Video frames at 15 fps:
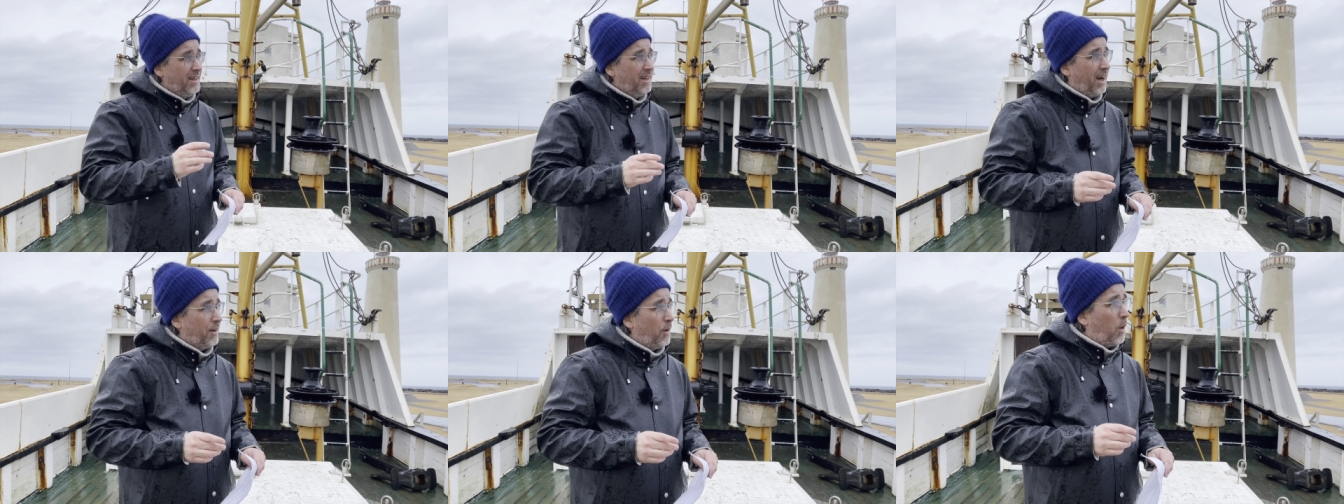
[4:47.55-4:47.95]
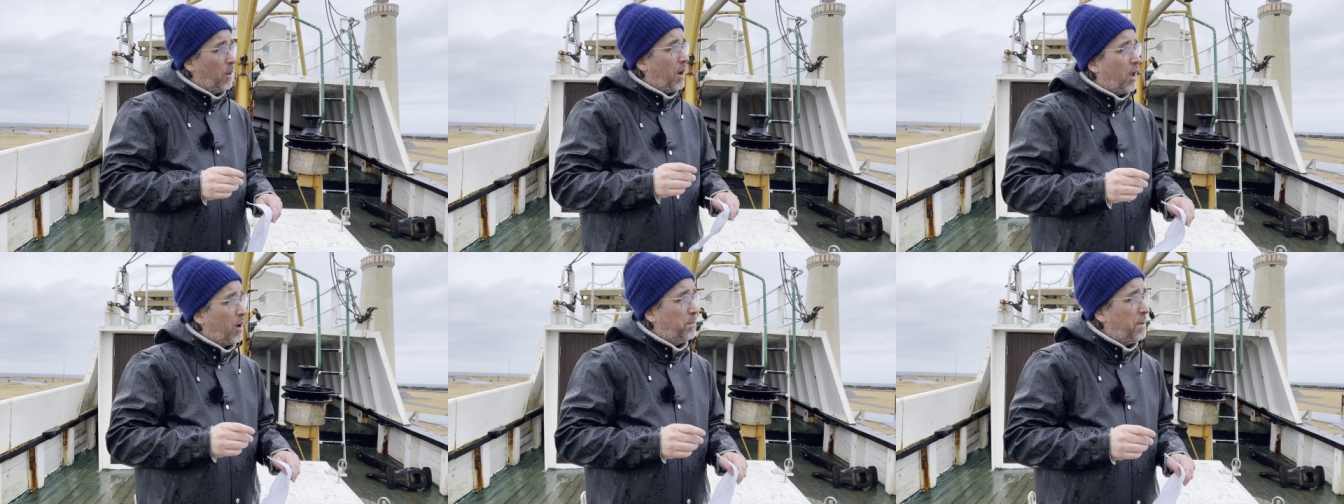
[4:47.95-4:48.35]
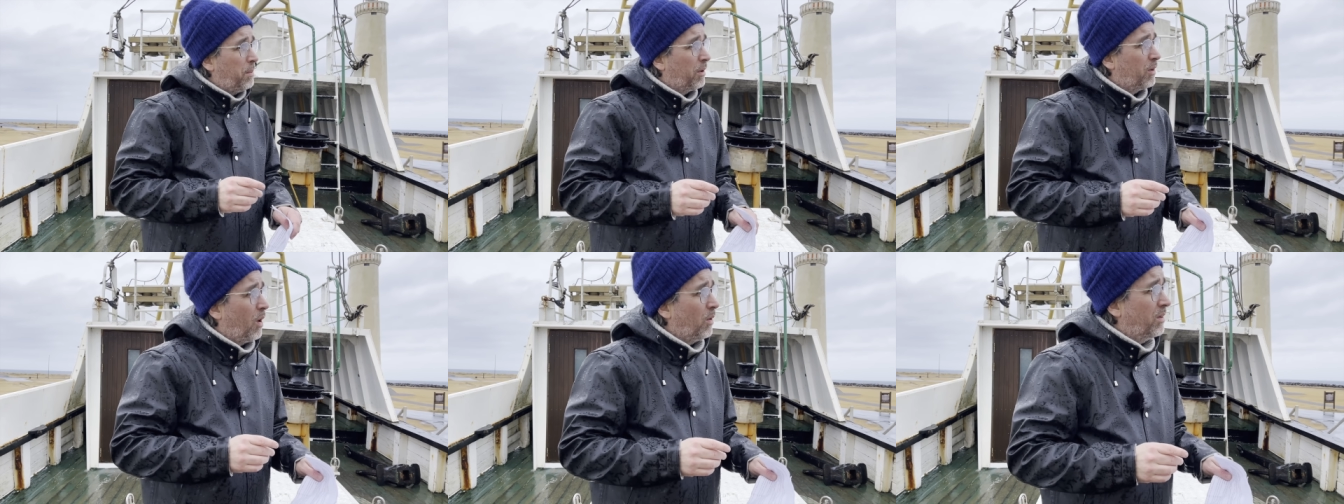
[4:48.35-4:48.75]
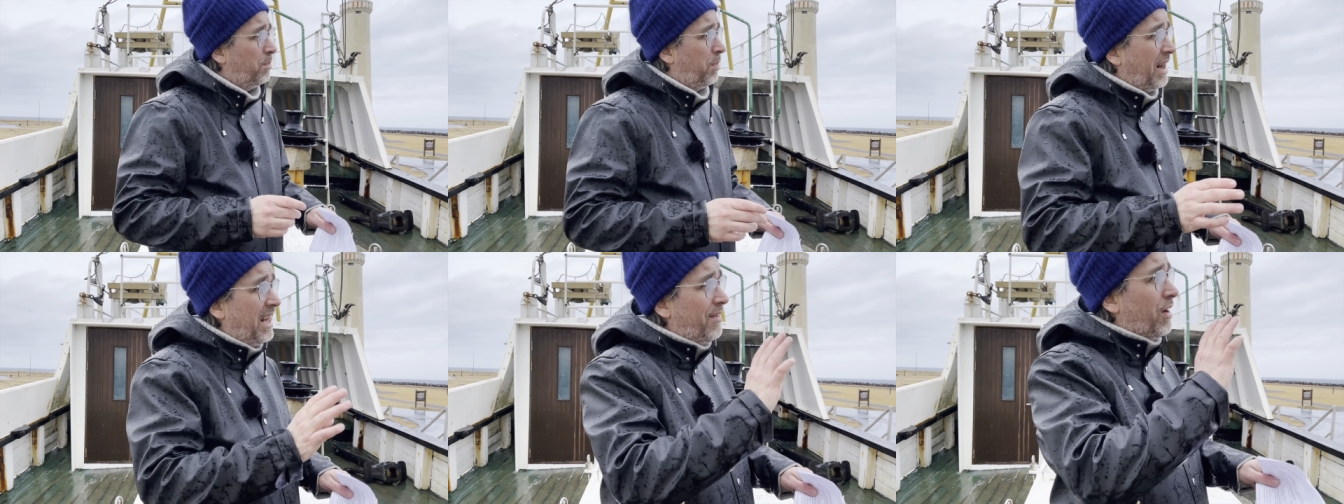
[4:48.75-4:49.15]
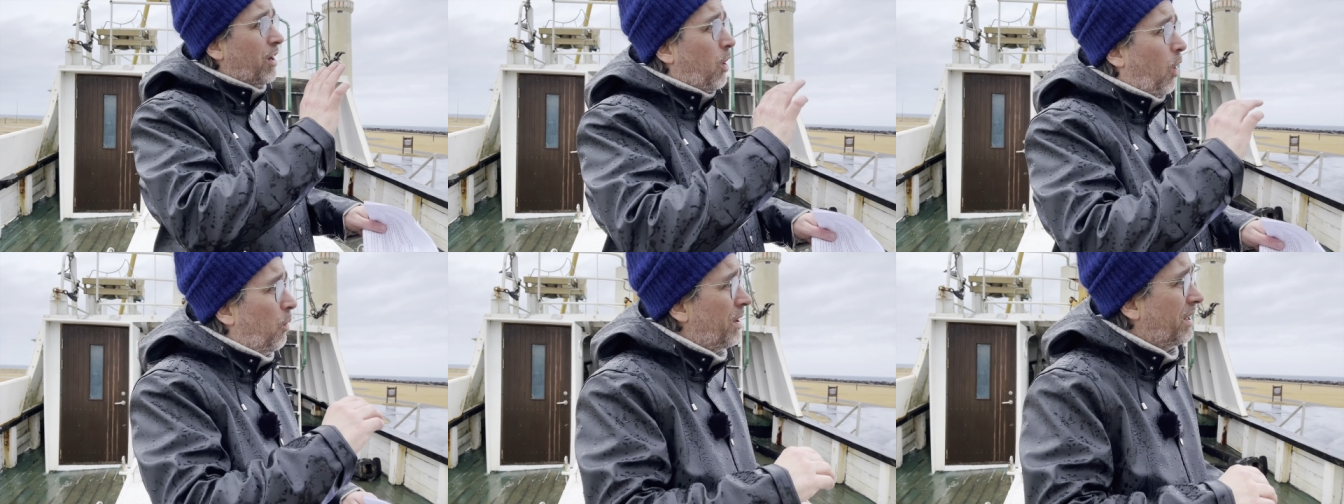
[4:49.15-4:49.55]
I know a lot of people don't believe in
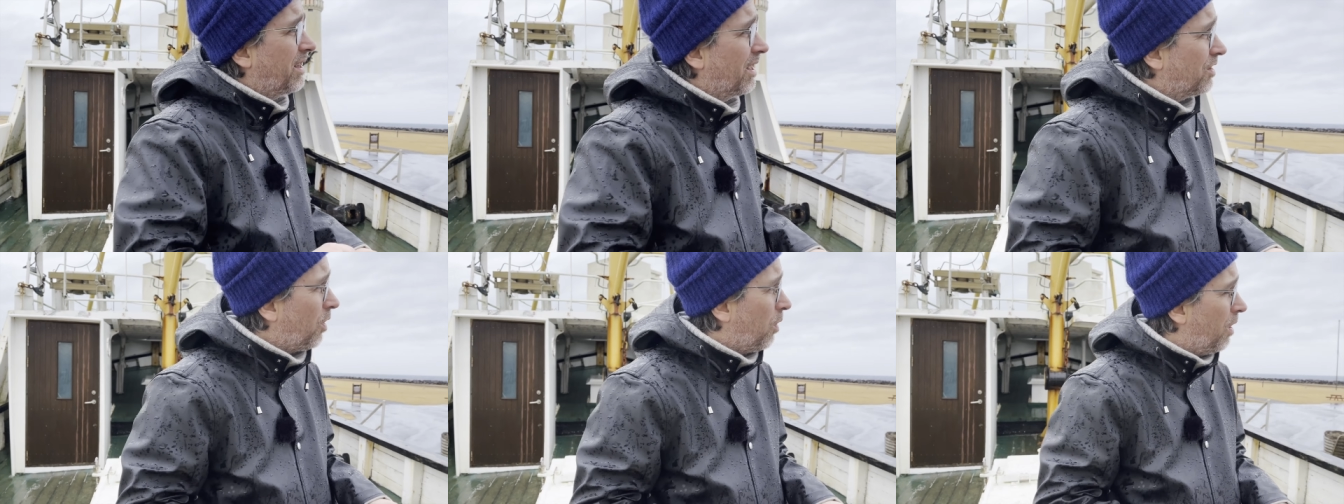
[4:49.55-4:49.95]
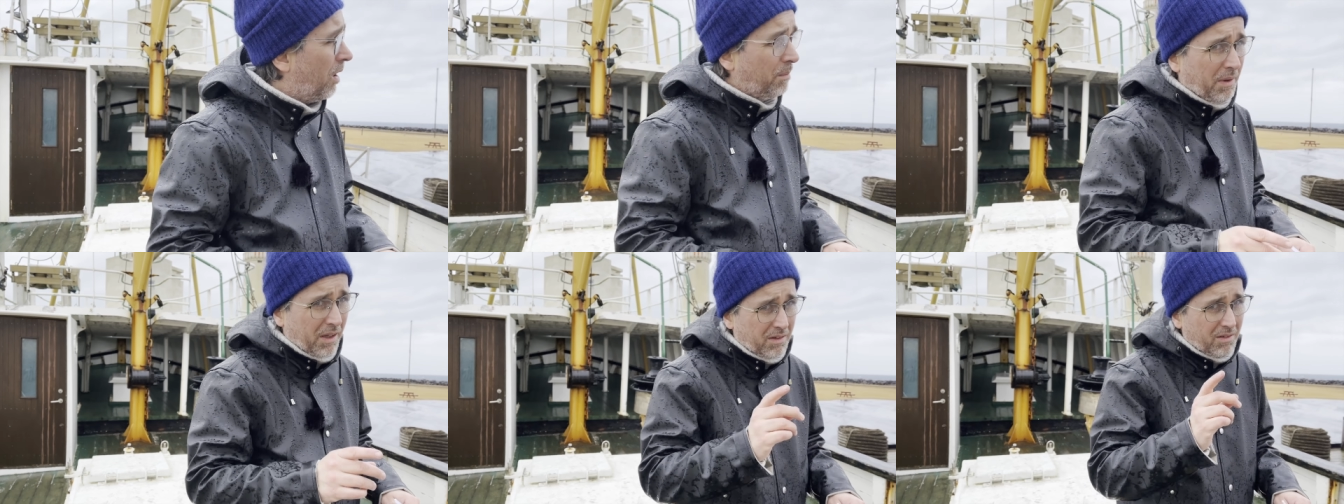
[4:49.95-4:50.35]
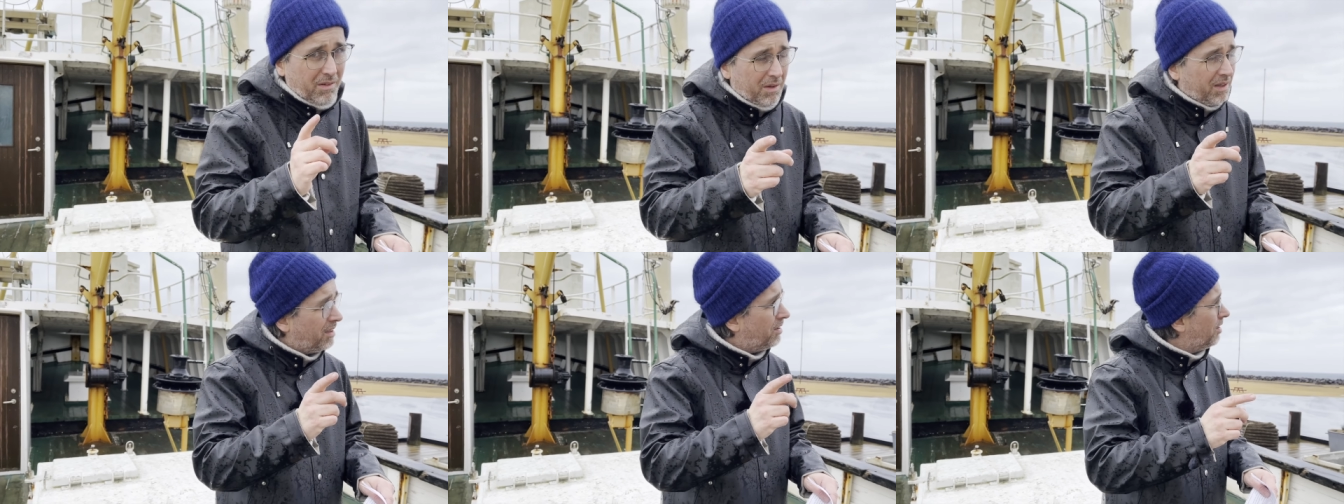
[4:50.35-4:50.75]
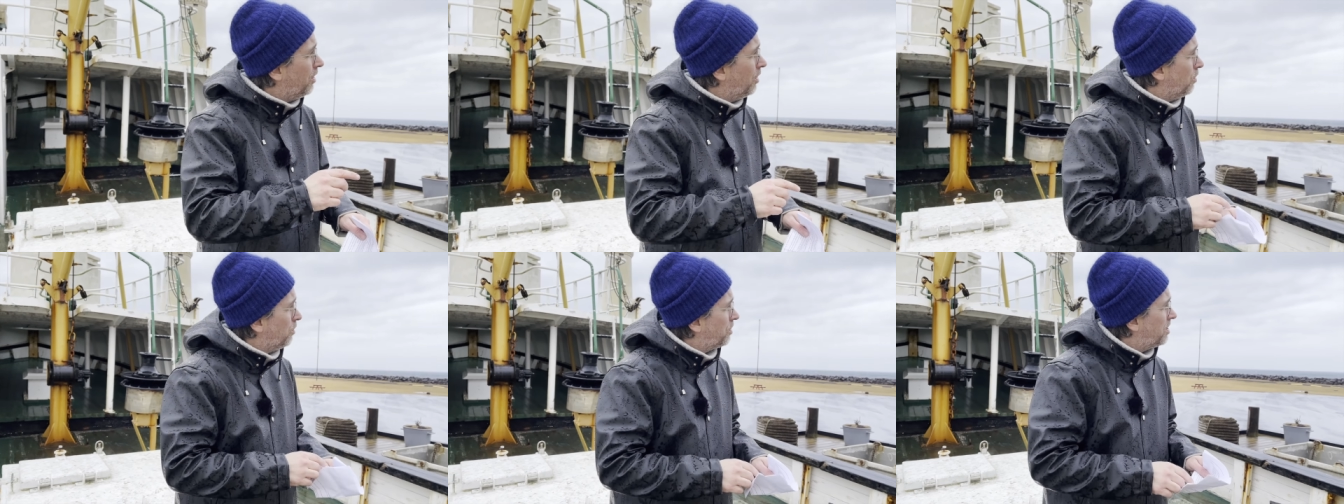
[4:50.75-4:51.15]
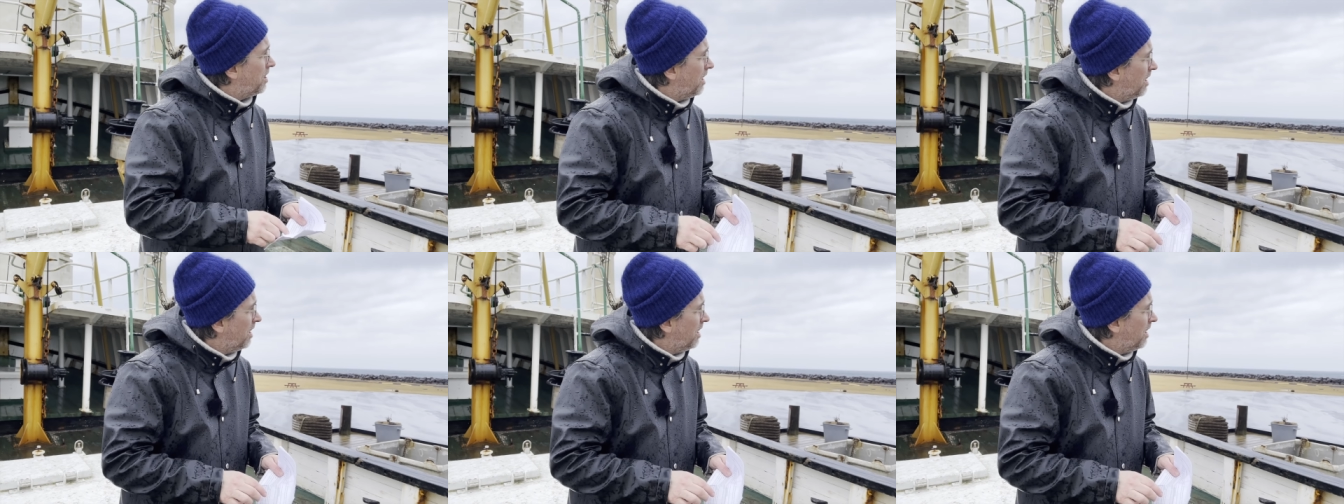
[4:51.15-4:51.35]
COVID and so on, but it's the news.